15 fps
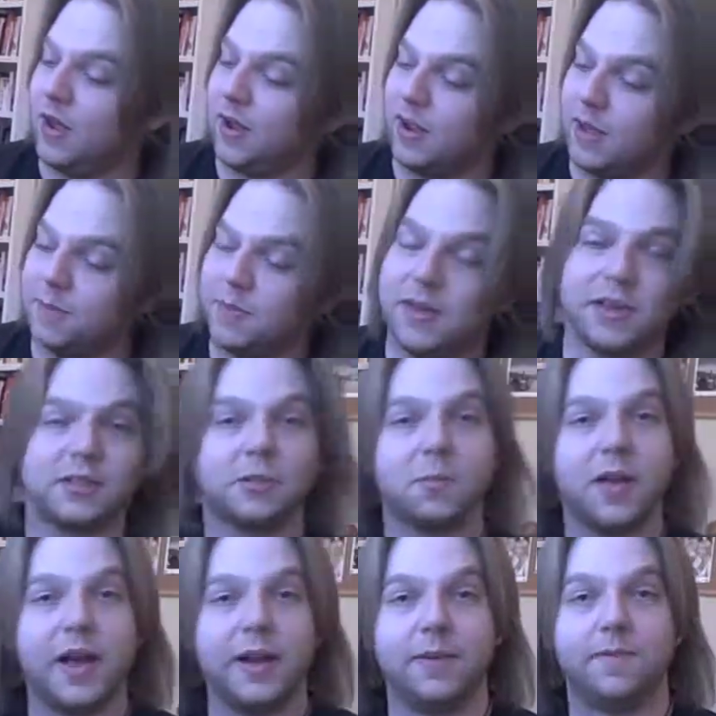Let me
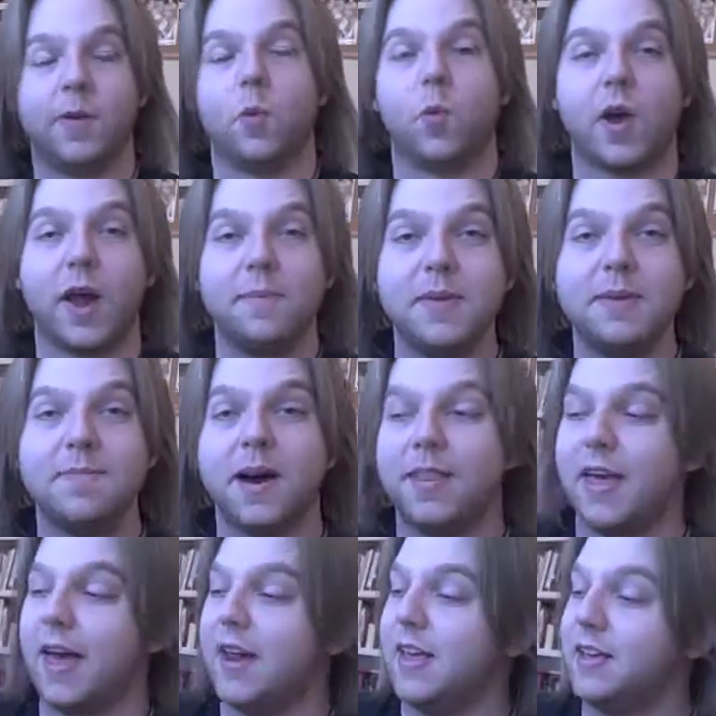explain. What I mean by
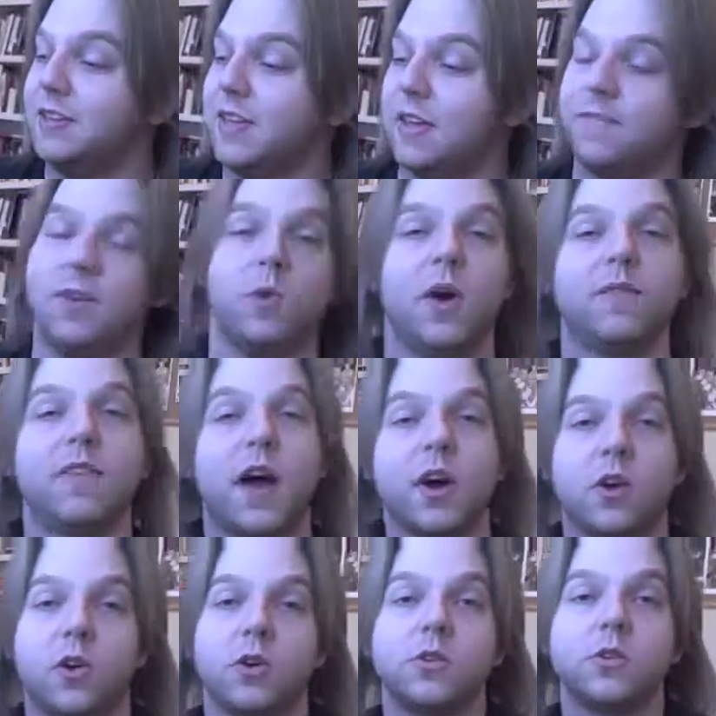that is if you have got
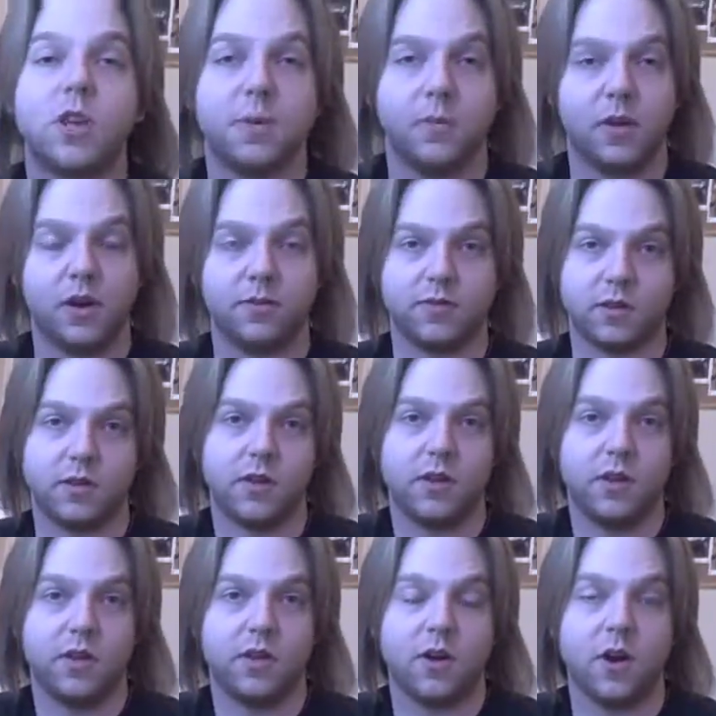girls coming over,
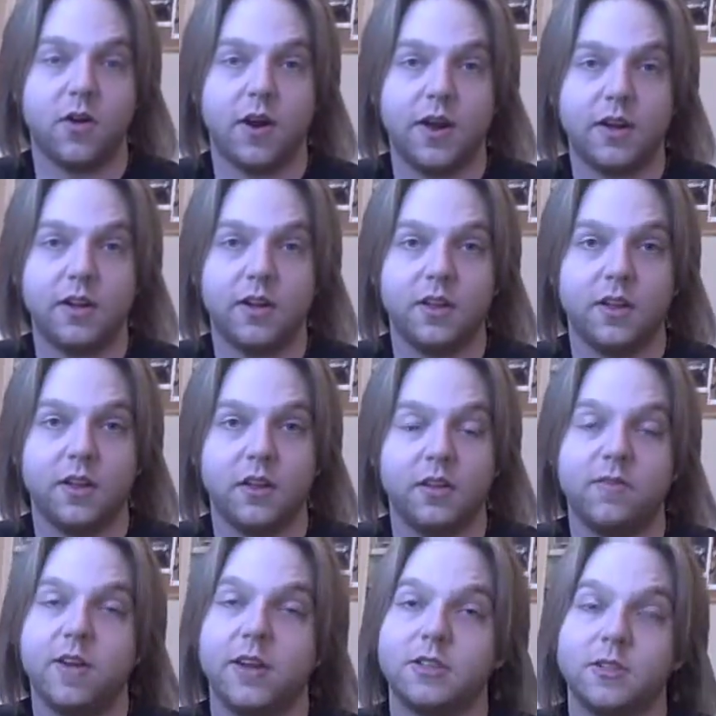all right?
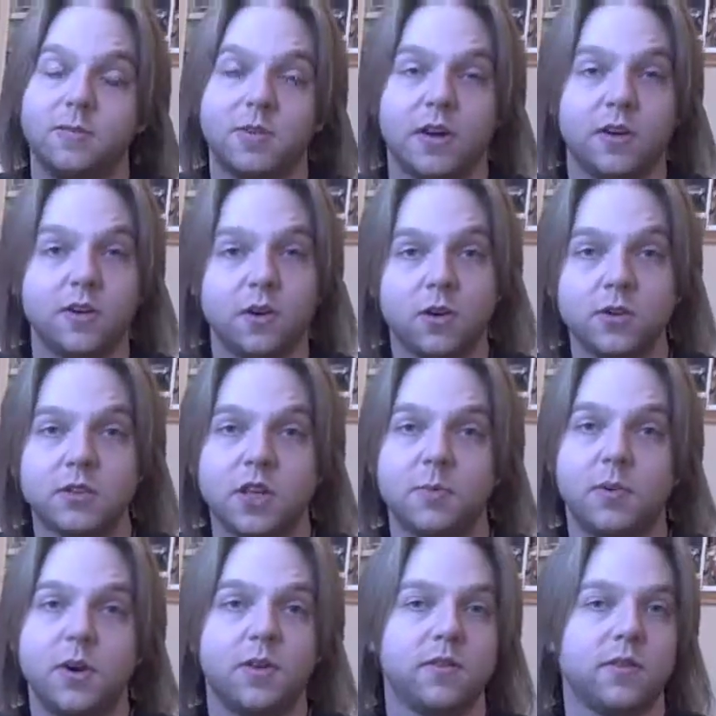You've got some young girls
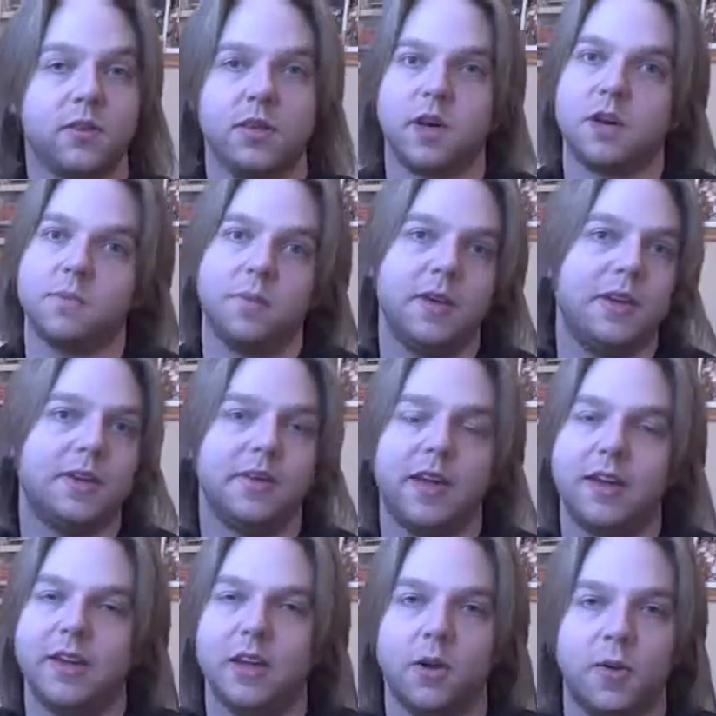coming over, young being
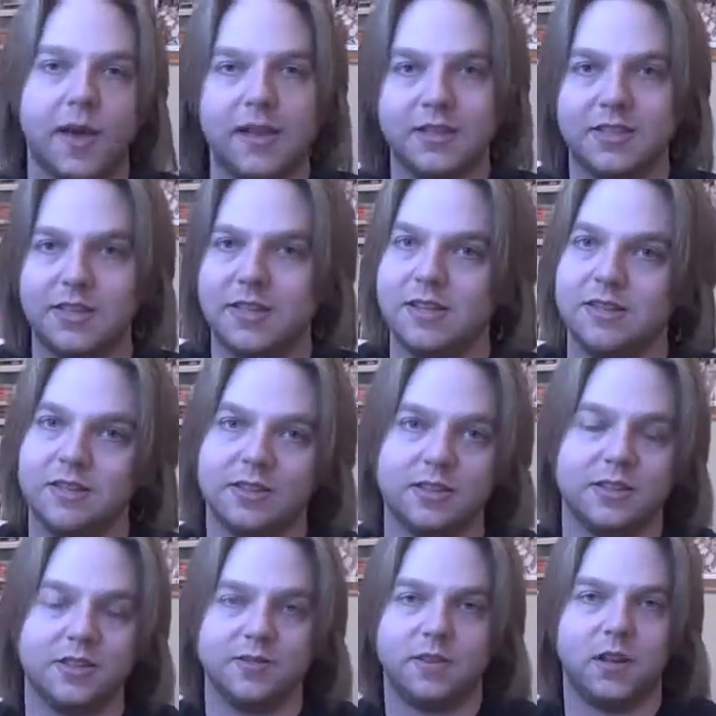like, 18
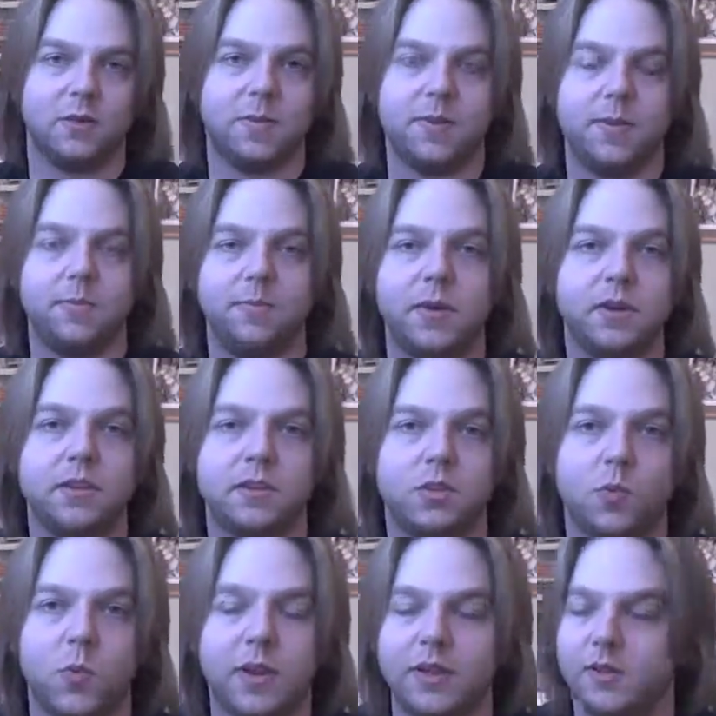to, maybe mid
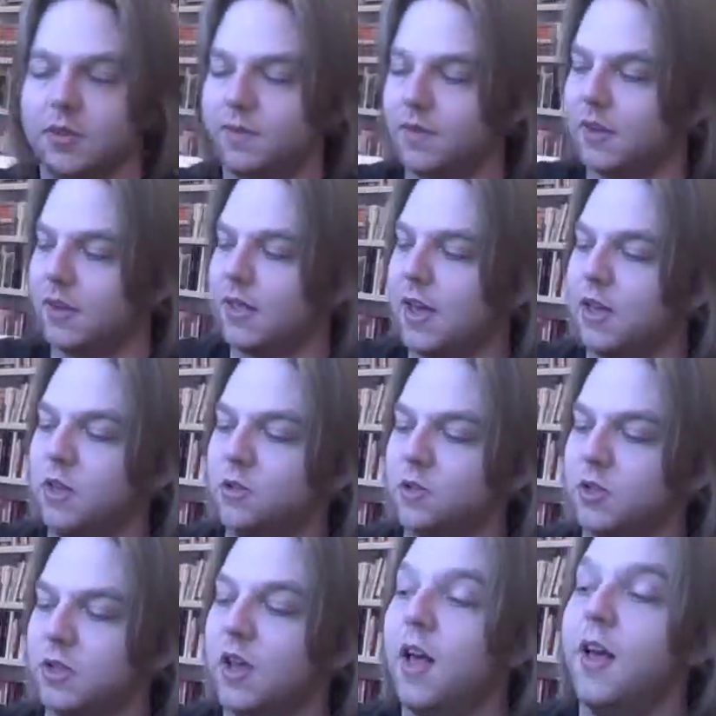20s, something like that
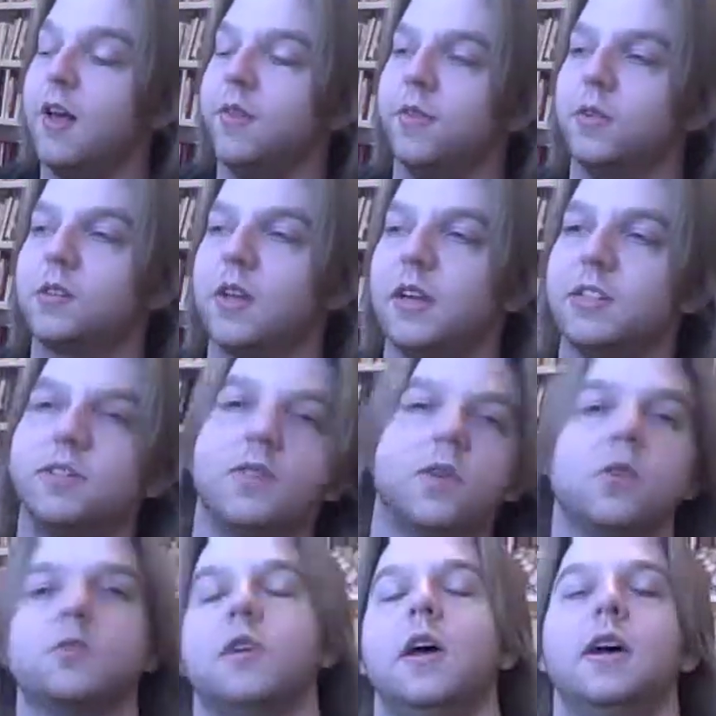usually. Those kinds of
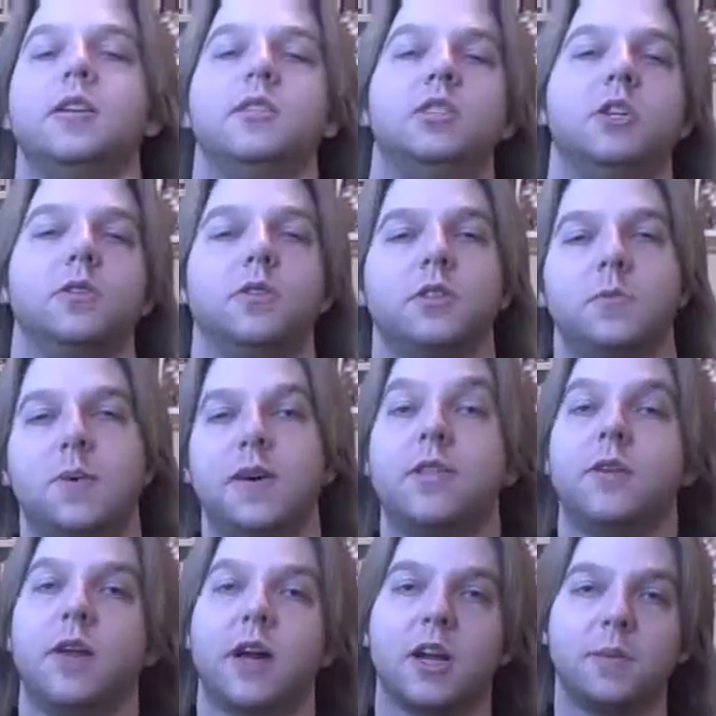girls, generally speaking,
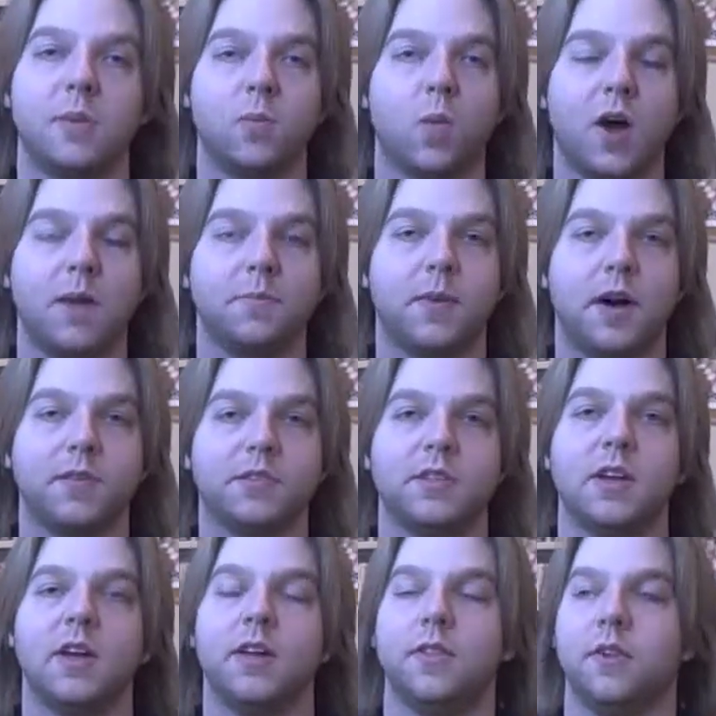they're not going to be wine buffs.
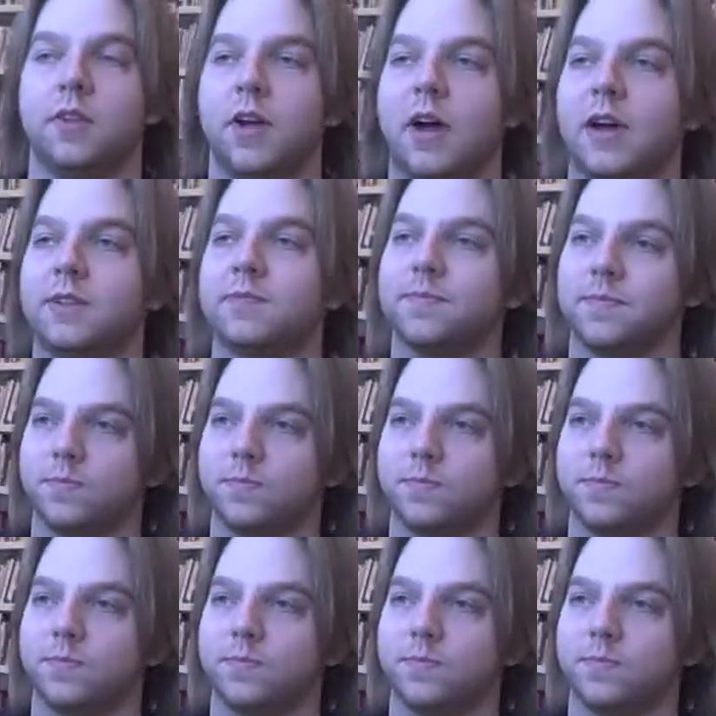They're not